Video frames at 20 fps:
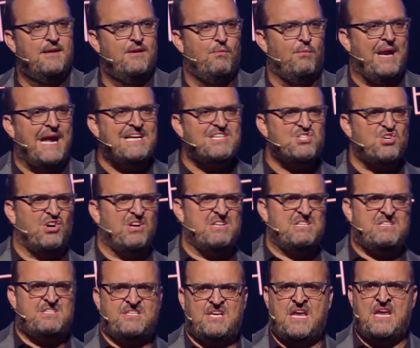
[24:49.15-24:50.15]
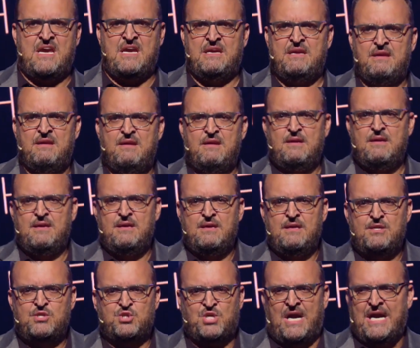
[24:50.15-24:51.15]
when I started seeing
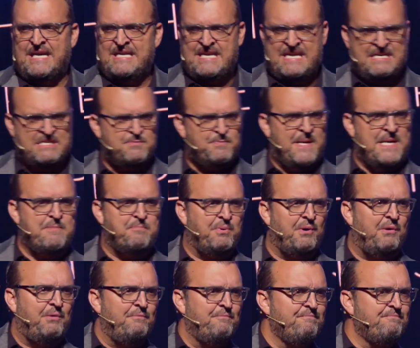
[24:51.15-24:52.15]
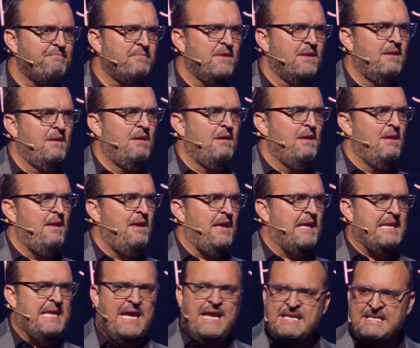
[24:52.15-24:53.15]
Chinese people
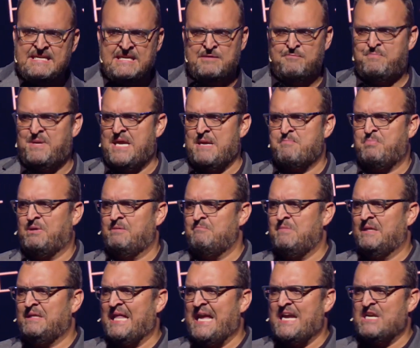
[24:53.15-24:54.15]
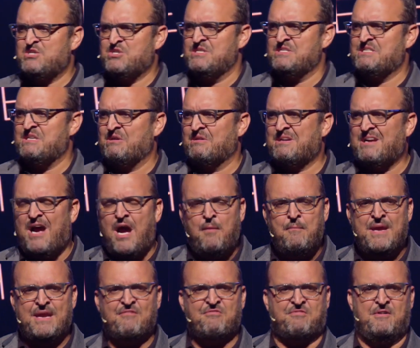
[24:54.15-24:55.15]
and Indian people and Malaysians that are
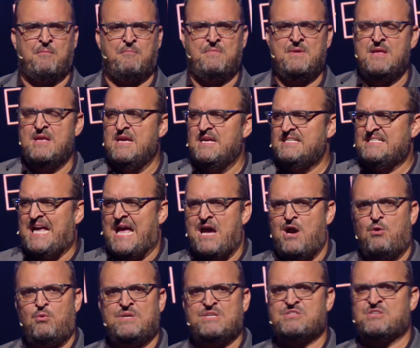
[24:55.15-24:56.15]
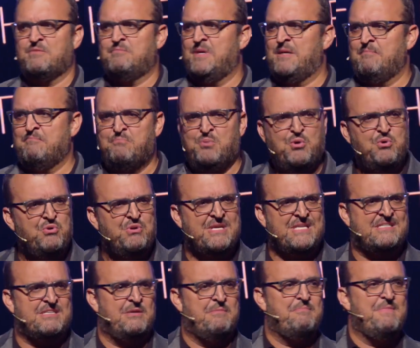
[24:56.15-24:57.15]
coming from Taoism and
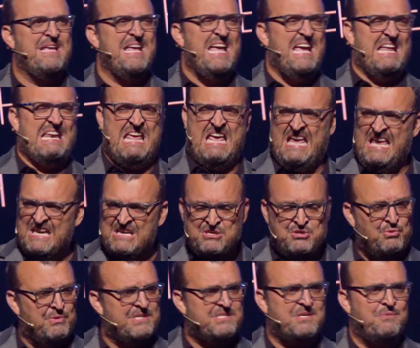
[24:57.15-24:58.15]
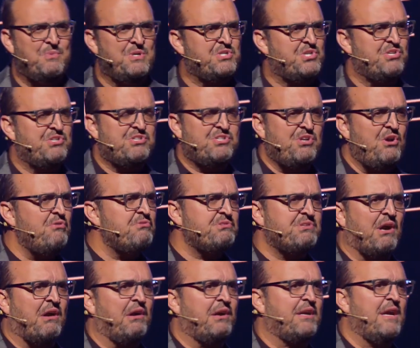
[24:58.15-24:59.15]
Buddhism and Hinduism, which is so
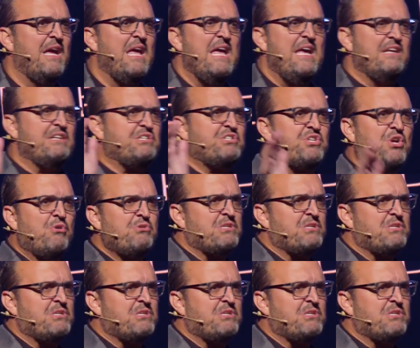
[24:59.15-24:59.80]
dark and so